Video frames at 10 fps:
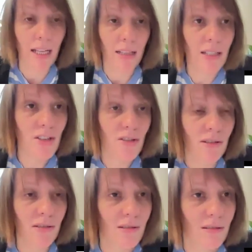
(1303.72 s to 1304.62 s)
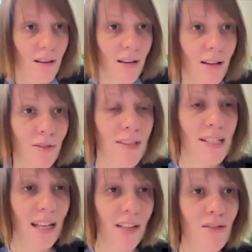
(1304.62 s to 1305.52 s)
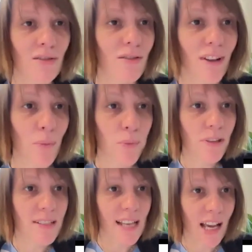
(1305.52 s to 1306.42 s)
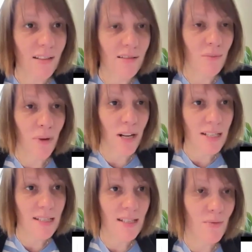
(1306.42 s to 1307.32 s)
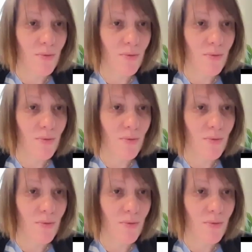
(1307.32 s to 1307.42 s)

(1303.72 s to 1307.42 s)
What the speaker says: in addition to the statue of Leopold II in Brussels,